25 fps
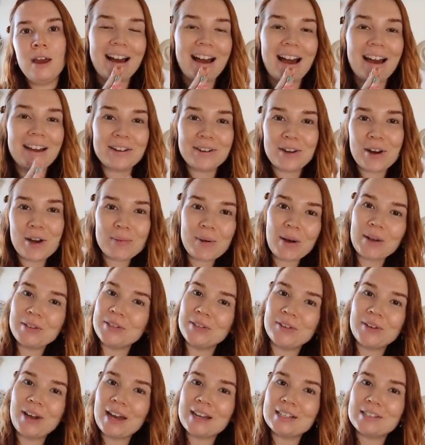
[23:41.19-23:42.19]
I don't know about
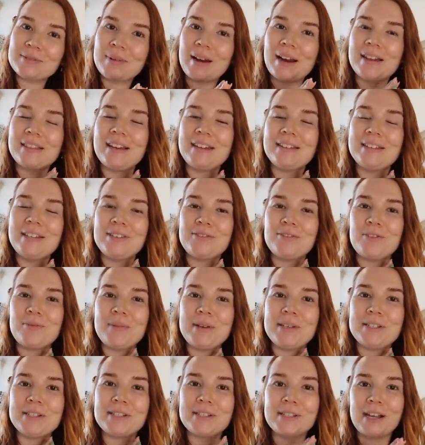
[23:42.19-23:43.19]
you guys, but I think these would
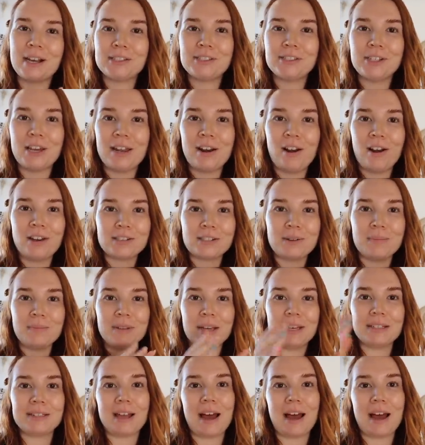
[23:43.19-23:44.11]
be such an awesome thing